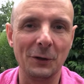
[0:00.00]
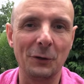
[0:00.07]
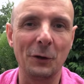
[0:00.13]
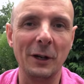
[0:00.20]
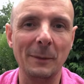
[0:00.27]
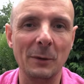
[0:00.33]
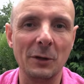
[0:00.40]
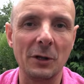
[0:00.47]
of
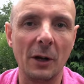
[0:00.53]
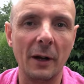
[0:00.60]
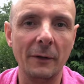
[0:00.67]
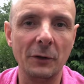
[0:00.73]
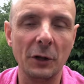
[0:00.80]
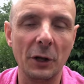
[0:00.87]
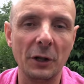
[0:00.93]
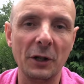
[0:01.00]
treatments
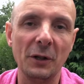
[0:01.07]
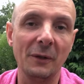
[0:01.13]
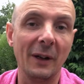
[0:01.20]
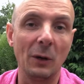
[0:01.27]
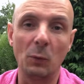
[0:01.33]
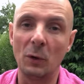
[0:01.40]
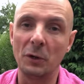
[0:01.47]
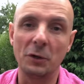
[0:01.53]
I've done who've
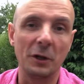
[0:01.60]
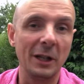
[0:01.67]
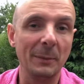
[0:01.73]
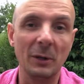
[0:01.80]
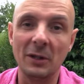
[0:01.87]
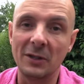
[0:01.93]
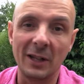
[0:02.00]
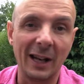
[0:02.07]
had one
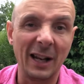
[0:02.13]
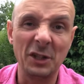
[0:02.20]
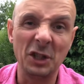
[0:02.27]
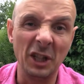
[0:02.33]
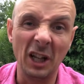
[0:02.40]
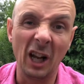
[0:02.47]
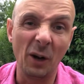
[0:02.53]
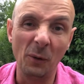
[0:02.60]
treatment and said,
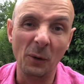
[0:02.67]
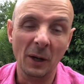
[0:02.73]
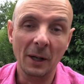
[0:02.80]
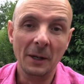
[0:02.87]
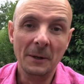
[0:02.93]
actually, no,